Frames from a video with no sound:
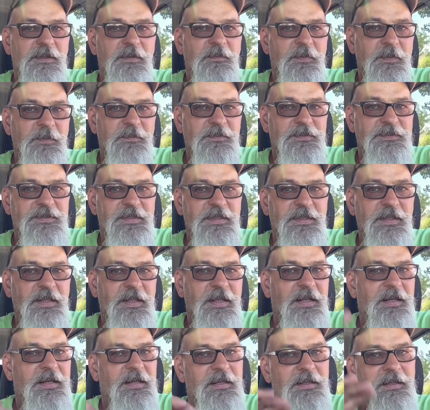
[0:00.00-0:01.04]
and we will see you
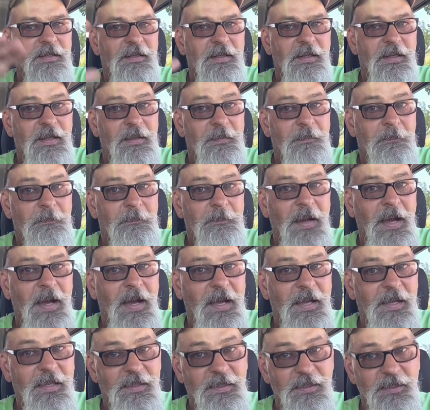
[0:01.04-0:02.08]
later.
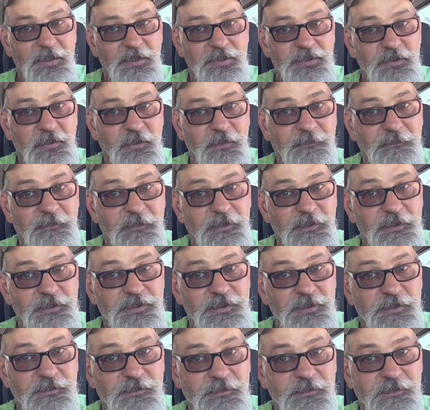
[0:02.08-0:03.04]
Bye, enjoy the footage.